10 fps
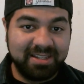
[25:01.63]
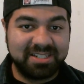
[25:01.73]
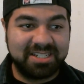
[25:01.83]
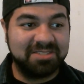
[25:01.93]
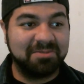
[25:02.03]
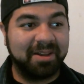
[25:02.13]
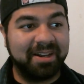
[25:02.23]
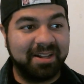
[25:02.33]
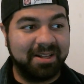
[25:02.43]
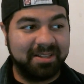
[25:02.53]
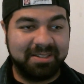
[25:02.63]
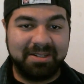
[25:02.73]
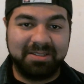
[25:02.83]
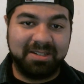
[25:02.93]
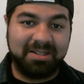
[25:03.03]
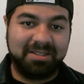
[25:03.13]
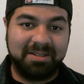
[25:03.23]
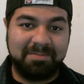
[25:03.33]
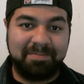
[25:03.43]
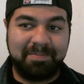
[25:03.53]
She's one of the